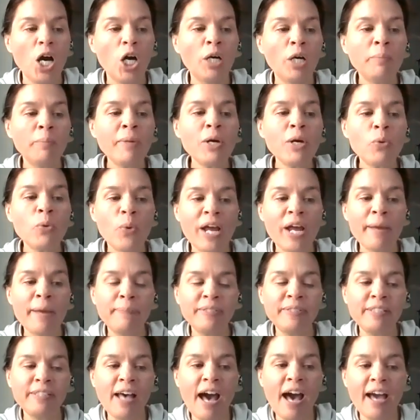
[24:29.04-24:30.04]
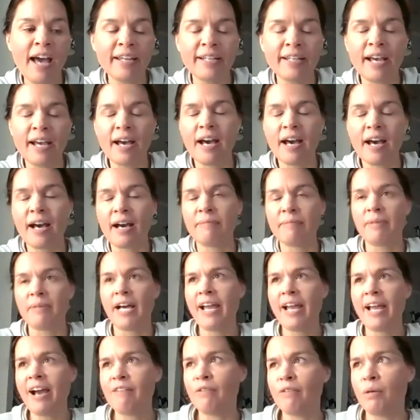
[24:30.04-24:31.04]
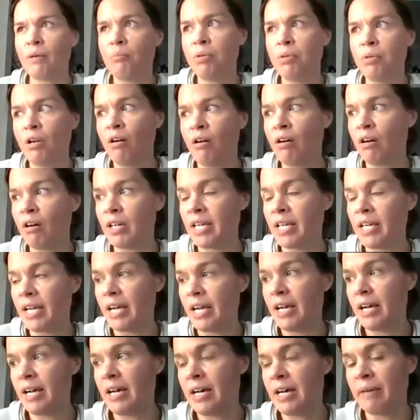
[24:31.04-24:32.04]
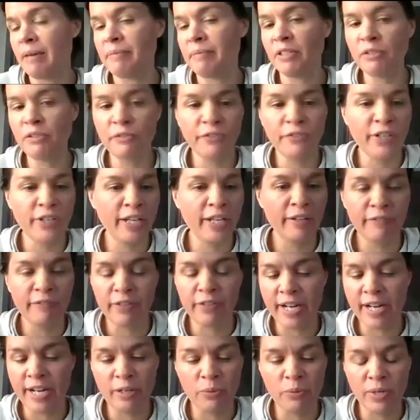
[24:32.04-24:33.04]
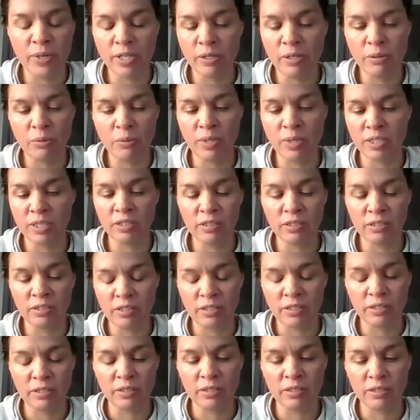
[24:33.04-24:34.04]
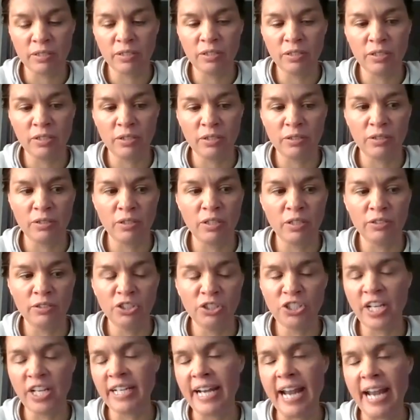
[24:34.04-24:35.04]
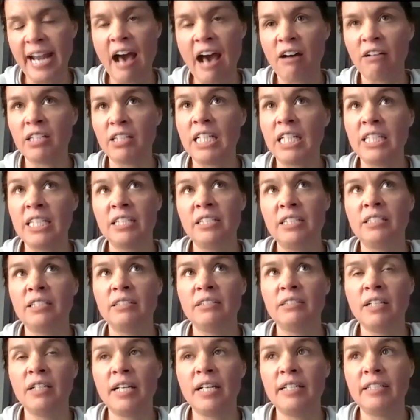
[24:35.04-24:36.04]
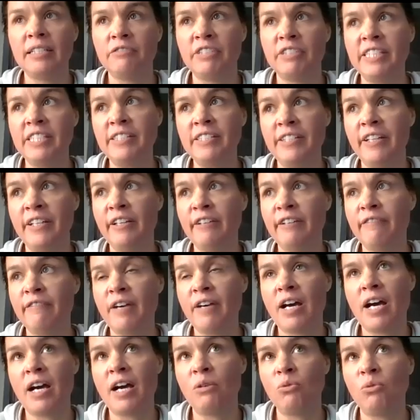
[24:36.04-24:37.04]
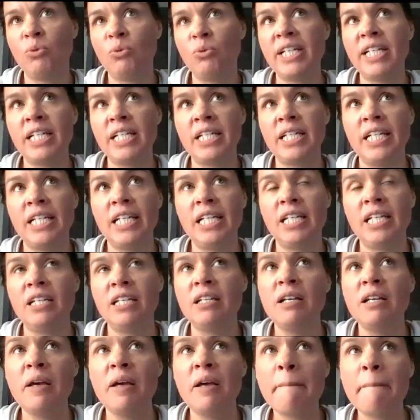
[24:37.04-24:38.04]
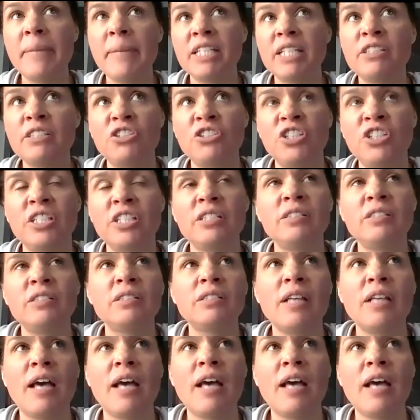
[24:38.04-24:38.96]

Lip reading: On my website, I have a blog. It's free for anyone who wants to check it out and receive weekly messages.